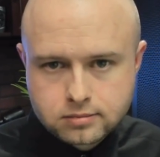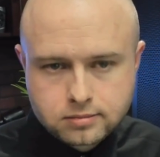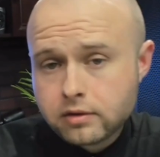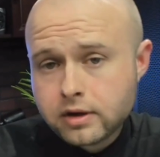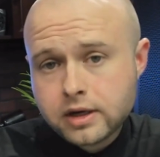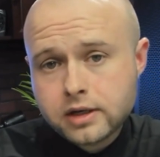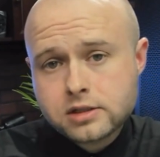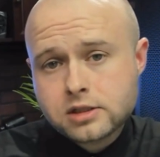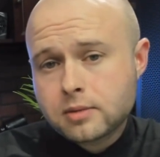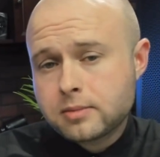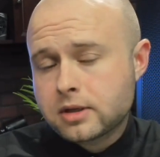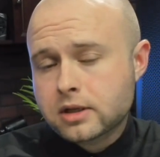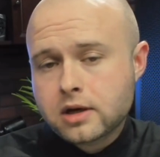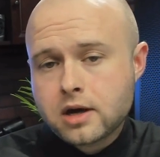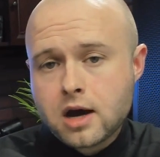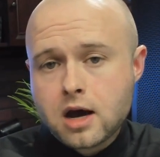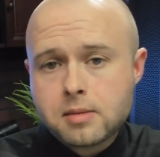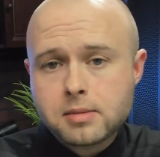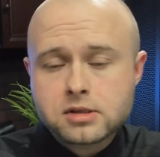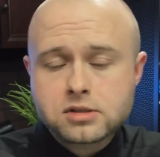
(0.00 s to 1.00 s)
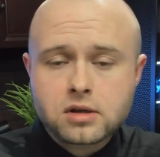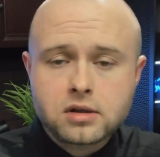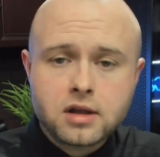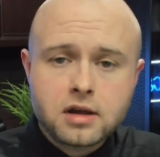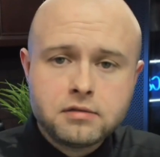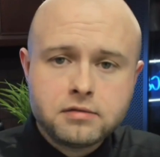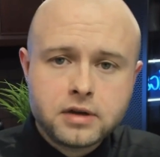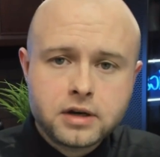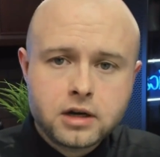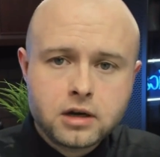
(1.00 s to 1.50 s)
I'm reading some of the comments on
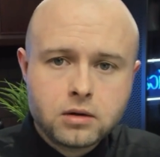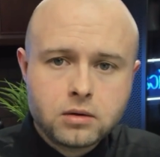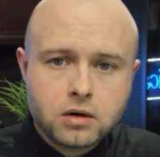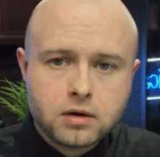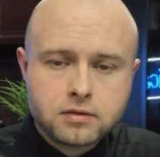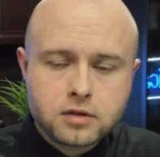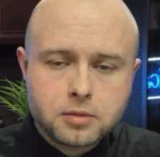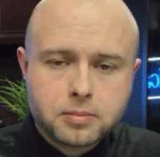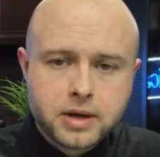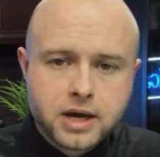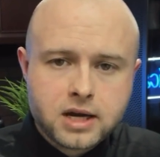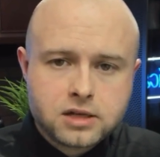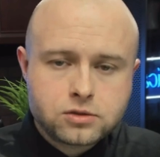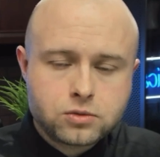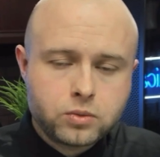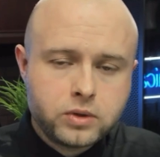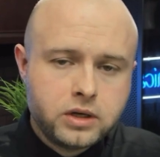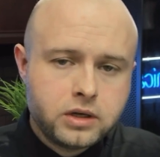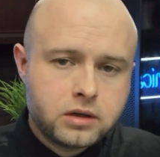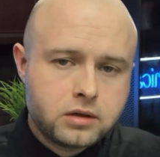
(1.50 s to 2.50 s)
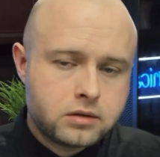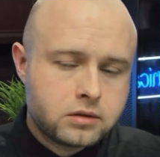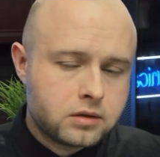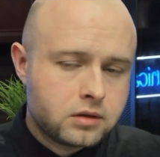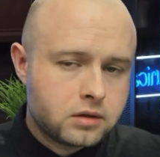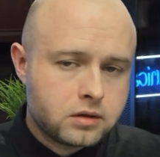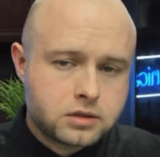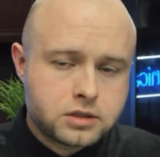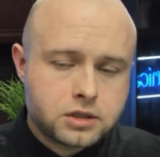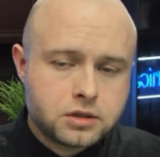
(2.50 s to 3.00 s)
that video over the past week
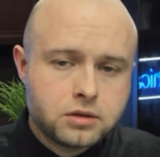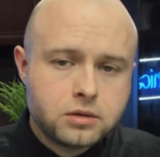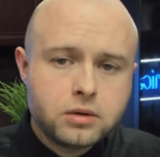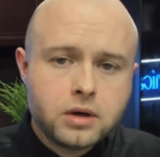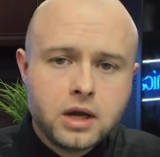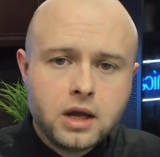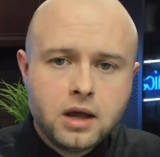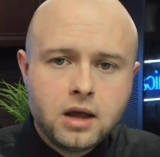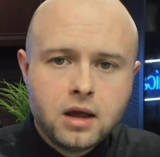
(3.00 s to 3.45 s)
or two.